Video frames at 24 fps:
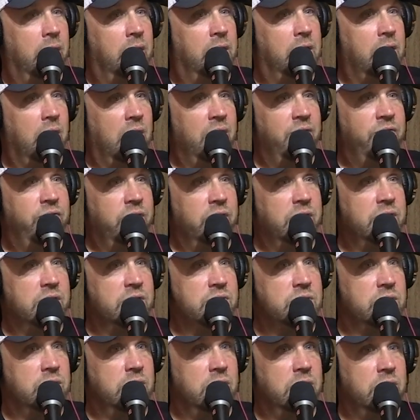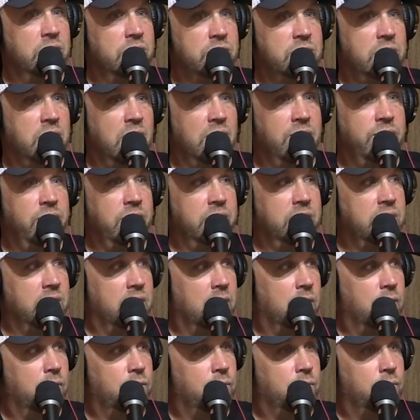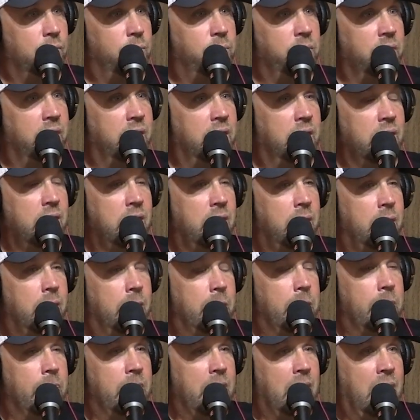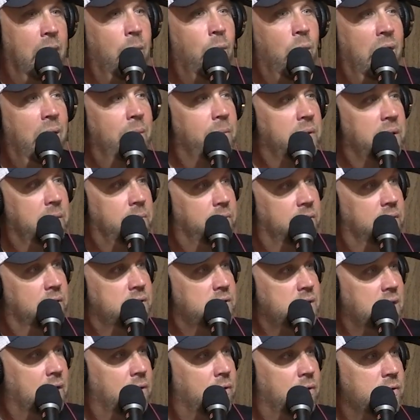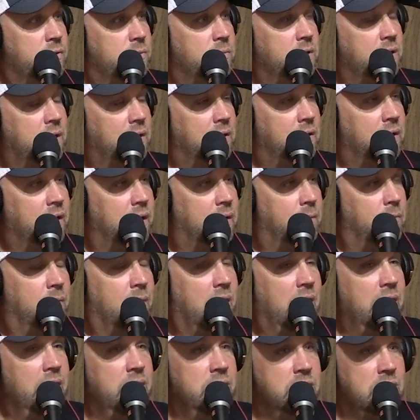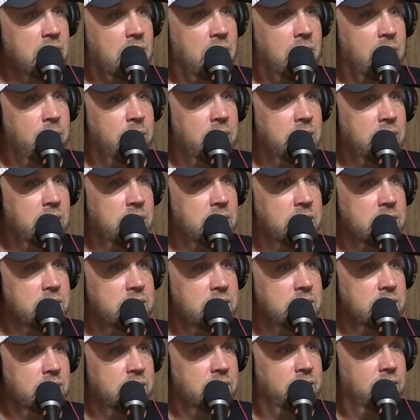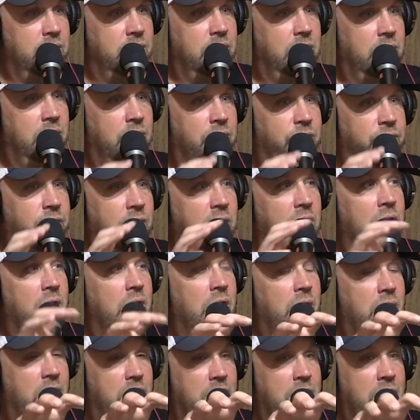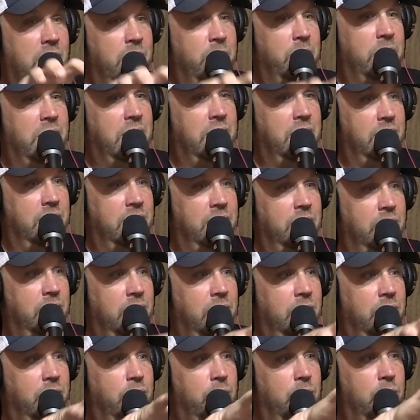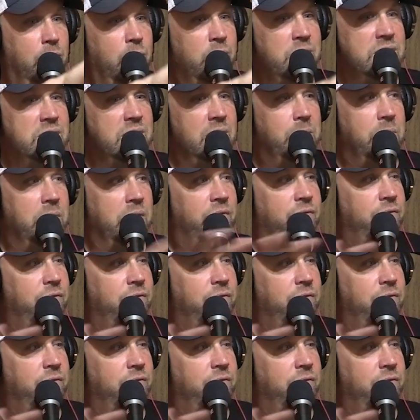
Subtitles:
conflict is good. There's conflict in our group. Like, I want people to challenge me. Like, my job is, figuring out how to make, when we step in the